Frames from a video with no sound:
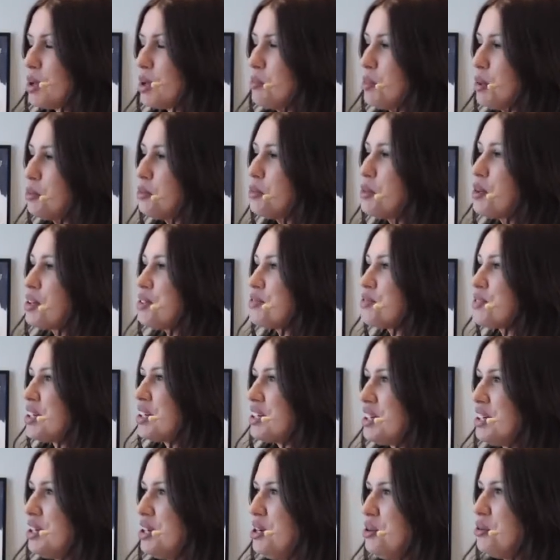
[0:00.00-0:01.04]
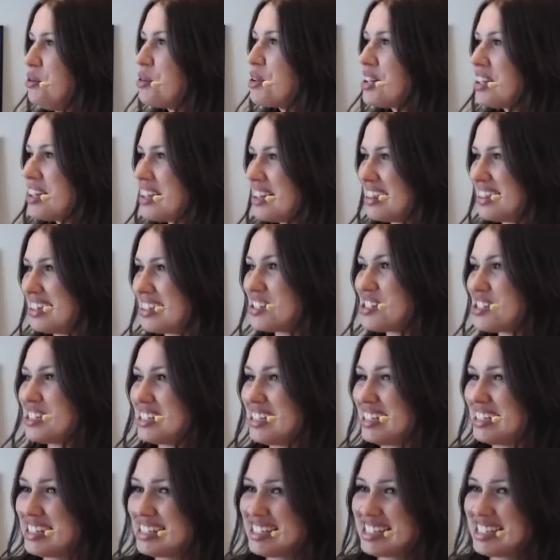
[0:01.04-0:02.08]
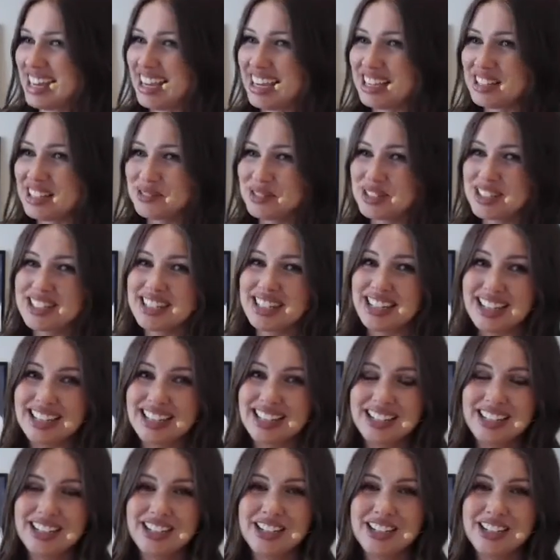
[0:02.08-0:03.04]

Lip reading: But one of the things she did say was that